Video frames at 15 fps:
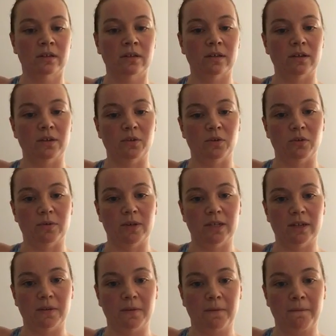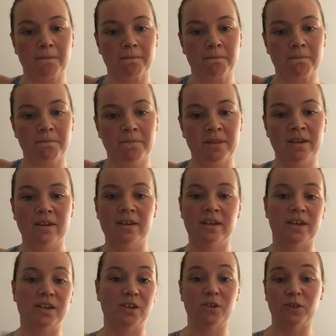and all the way down,
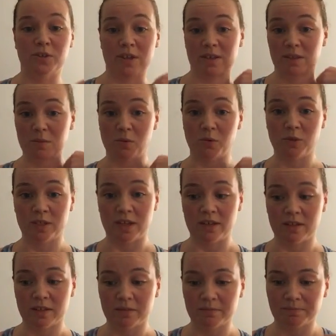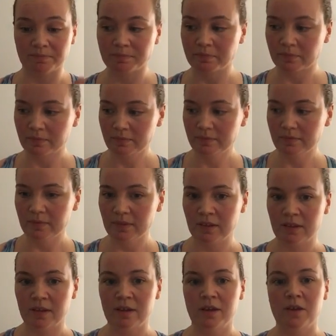and you can do that to both sides.
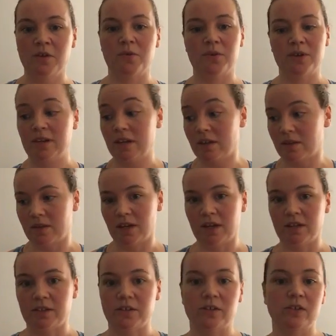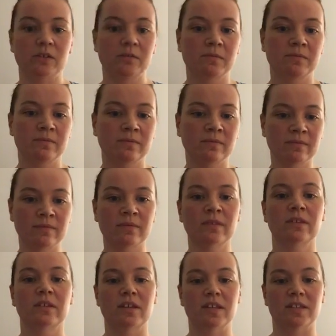What you can then do
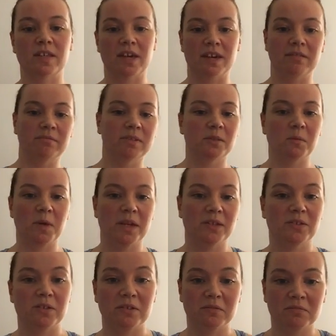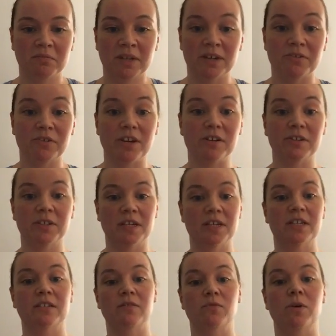is, again, depends on how dry your skin
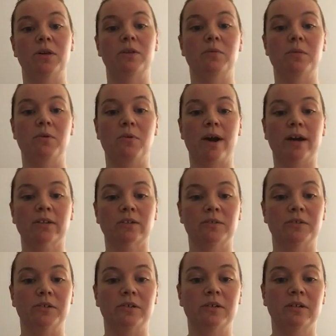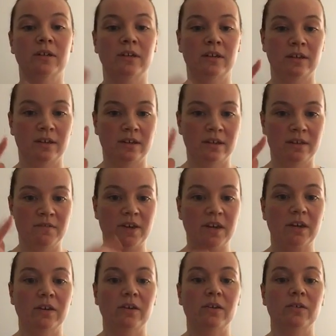is, if you want a little bit of wax or not,
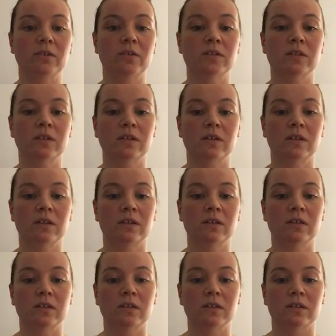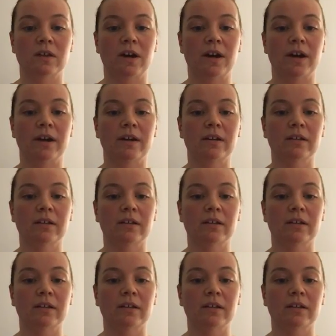fingers start